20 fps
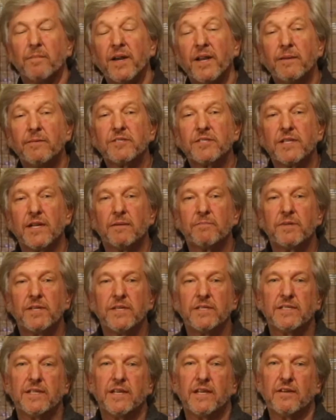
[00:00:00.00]
My name is Tom
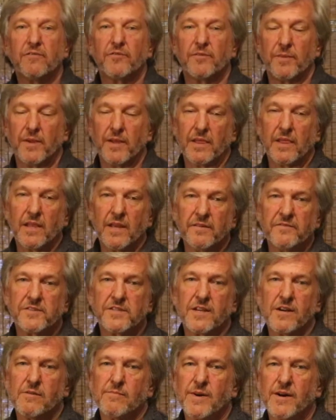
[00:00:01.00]
Tezak from the
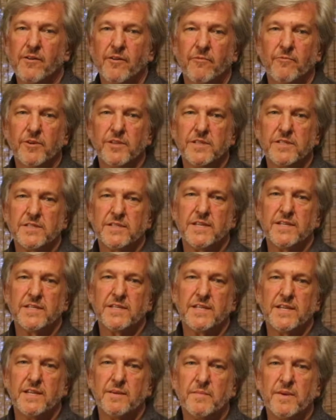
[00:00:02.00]
Lifestyle Maui Real Estate
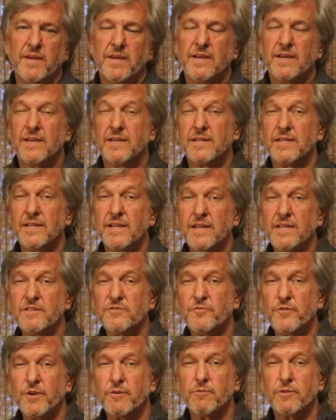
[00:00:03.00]
Team, and today's
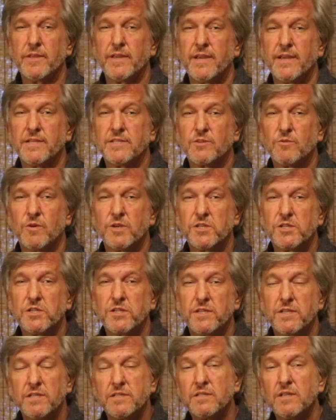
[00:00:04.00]
frequently asked
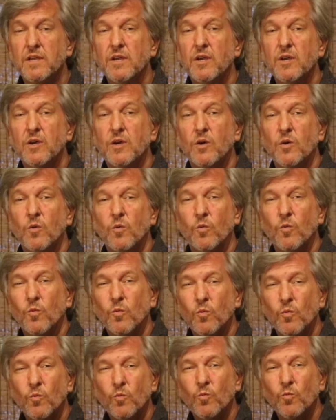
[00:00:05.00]
question is,
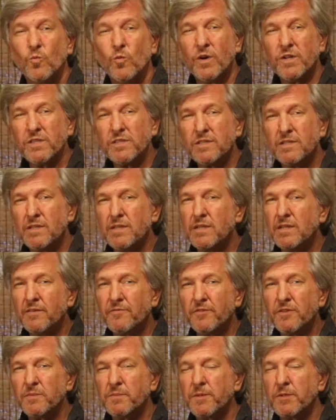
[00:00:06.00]
what's the
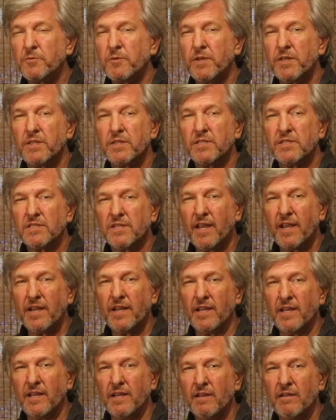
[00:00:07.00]
difference between
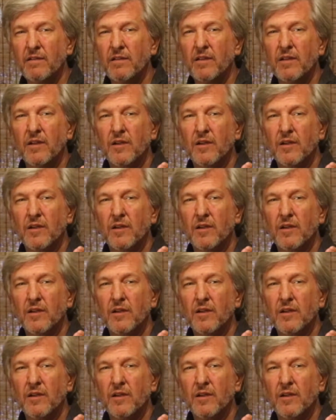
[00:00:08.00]
signing,